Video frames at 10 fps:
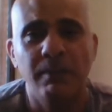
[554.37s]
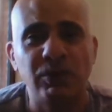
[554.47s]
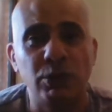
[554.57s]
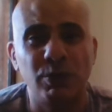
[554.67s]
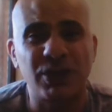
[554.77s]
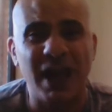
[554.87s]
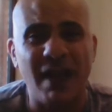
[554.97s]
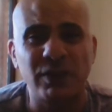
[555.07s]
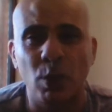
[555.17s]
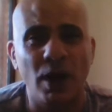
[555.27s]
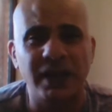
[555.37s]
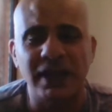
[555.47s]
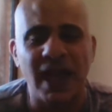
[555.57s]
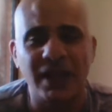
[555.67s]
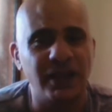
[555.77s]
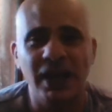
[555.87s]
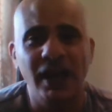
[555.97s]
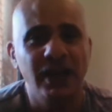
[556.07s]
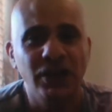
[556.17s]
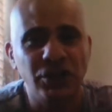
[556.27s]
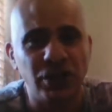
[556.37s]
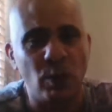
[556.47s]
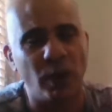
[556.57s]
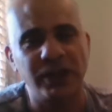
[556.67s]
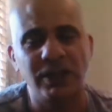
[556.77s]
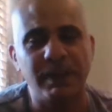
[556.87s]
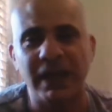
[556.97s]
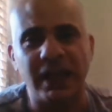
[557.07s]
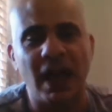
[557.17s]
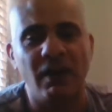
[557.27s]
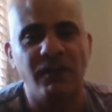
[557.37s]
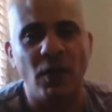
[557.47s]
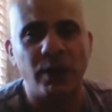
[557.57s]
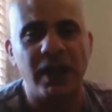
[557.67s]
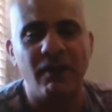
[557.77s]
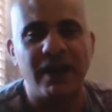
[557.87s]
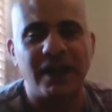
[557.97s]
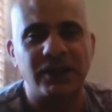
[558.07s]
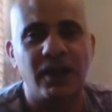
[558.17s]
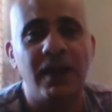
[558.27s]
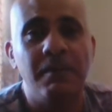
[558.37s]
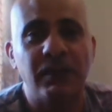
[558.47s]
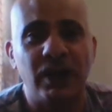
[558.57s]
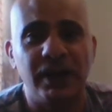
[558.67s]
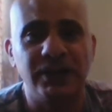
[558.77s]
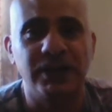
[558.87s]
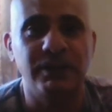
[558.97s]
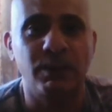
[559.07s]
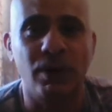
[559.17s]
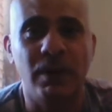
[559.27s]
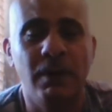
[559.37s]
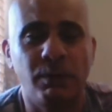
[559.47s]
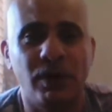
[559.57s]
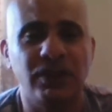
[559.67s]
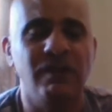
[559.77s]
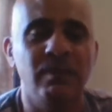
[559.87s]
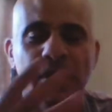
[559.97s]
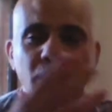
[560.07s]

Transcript: She was going to have to work in Canada. She wanted to be in California, and that's Calista's prerogative.